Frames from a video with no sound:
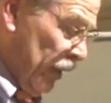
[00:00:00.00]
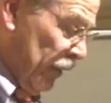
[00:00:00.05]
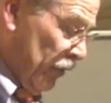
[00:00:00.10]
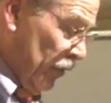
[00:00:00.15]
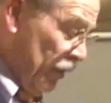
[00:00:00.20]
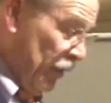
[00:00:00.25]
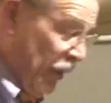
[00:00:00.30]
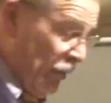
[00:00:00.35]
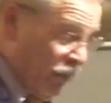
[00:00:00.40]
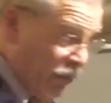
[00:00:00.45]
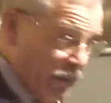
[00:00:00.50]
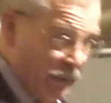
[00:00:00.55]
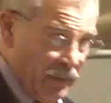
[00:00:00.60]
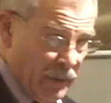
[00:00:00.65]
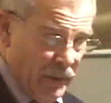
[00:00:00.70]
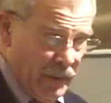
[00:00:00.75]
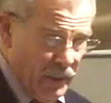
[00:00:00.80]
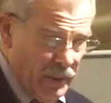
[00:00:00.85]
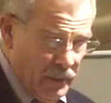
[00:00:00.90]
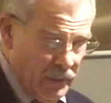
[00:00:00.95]
Now remember,
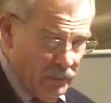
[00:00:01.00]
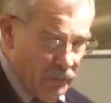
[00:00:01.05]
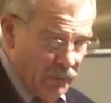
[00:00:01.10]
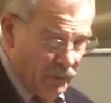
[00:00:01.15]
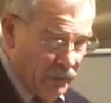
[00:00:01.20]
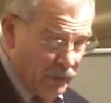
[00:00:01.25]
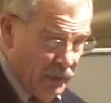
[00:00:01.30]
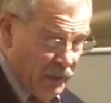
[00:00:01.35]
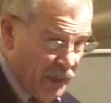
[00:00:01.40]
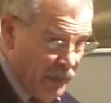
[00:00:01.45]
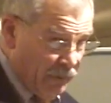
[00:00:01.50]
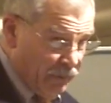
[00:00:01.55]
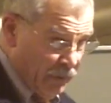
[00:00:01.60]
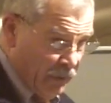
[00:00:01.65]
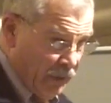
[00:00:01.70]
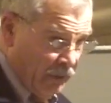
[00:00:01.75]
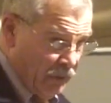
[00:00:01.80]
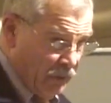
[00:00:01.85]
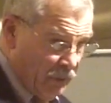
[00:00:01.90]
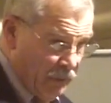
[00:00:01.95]
more than half
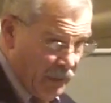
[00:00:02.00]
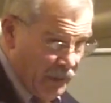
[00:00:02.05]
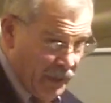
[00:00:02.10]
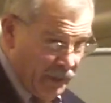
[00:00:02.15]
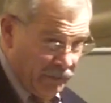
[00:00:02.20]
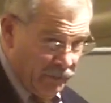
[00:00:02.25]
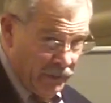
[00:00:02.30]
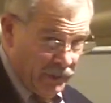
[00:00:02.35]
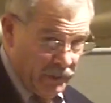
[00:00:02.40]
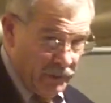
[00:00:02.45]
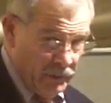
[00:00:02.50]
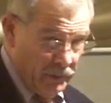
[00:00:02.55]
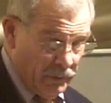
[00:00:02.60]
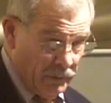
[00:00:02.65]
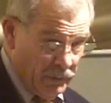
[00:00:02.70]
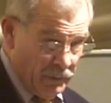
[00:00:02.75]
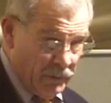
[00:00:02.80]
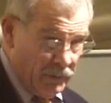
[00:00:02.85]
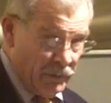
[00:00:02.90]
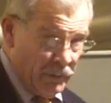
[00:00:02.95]
of these will be African
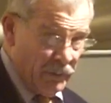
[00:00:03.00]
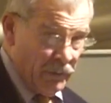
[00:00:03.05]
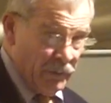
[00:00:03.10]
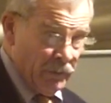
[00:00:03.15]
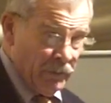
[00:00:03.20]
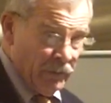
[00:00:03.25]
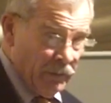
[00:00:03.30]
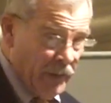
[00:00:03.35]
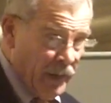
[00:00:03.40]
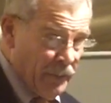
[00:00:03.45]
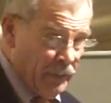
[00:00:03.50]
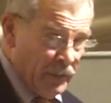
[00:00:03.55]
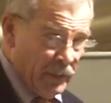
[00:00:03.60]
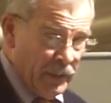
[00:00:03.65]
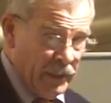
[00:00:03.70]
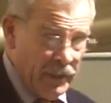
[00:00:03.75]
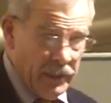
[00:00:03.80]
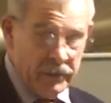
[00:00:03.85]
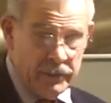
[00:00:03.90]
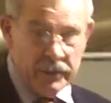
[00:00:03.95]
soldiers who were
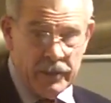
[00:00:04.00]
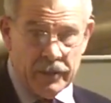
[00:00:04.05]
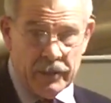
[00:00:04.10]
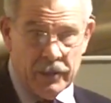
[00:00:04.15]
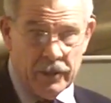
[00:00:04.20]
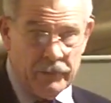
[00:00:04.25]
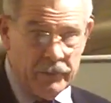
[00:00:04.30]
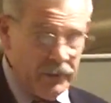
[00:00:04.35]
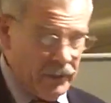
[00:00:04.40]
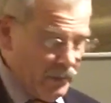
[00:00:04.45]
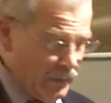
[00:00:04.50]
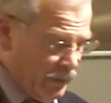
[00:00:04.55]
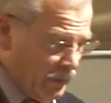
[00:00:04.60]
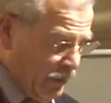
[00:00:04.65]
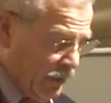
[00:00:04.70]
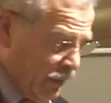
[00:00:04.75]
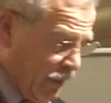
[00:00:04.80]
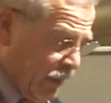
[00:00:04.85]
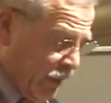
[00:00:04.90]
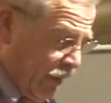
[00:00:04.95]
rabidly anti-communist.
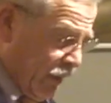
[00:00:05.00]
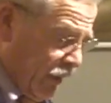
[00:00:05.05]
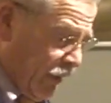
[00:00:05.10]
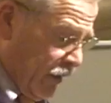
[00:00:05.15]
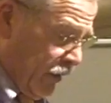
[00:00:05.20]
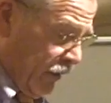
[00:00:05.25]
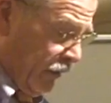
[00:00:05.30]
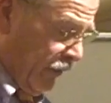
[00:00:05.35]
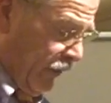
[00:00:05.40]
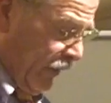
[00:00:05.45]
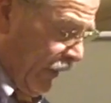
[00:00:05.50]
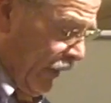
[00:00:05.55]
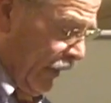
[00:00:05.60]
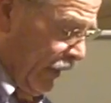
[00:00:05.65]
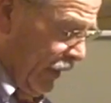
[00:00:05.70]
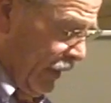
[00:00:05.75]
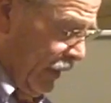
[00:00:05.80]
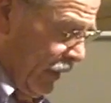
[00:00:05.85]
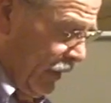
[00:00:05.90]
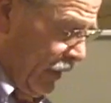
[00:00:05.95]
Um,
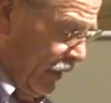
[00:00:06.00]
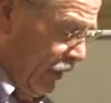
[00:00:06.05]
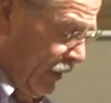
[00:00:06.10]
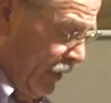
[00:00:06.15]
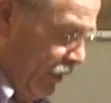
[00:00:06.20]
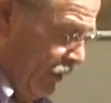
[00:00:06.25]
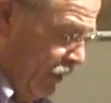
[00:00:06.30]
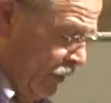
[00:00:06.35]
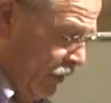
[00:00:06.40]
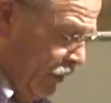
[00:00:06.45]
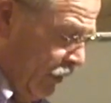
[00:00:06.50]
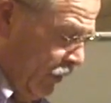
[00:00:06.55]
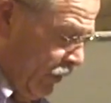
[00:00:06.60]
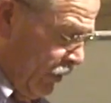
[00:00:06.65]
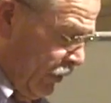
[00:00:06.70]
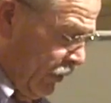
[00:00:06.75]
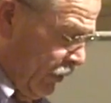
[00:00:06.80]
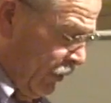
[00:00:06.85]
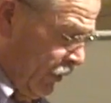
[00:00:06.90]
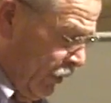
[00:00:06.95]

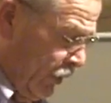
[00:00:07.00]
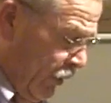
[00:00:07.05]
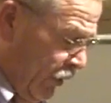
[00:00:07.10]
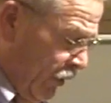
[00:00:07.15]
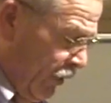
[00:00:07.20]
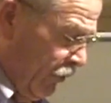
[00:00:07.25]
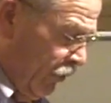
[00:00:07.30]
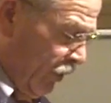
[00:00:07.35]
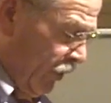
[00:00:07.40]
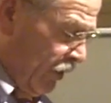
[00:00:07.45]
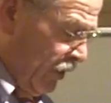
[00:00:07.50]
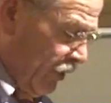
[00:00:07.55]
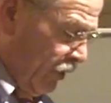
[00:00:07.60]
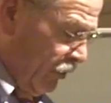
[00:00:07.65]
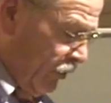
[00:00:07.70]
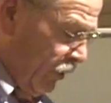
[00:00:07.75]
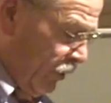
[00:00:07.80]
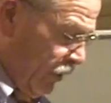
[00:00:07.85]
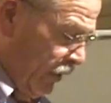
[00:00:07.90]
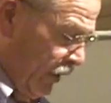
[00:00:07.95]
so security
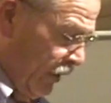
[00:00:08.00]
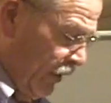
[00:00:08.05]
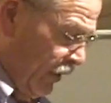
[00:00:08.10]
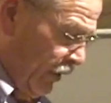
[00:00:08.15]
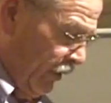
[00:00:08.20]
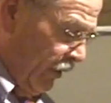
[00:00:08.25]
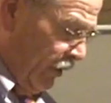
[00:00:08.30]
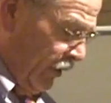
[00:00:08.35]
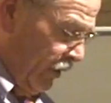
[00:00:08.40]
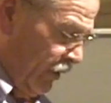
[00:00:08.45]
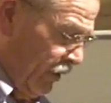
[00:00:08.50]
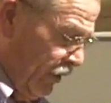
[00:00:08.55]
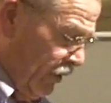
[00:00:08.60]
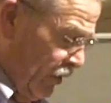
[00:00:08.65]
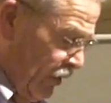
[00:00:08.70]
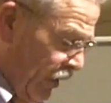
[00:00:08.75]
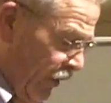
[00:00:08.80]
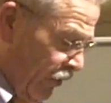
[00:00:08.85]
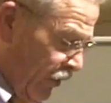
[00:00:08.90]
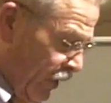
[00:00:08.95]
forces wounded, uh,
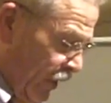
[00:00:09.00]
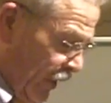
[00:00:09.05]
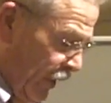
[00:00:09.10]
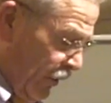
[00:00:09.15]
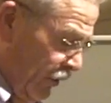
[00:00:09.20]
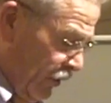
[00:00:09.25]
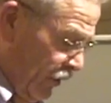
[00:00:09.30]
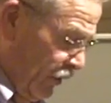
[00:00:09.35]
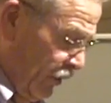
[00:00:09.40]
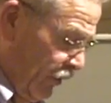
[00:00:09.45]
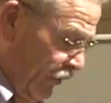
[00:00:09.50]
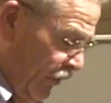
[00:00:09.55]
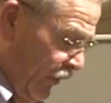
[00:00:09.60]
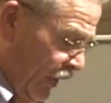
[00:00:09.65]
7,000.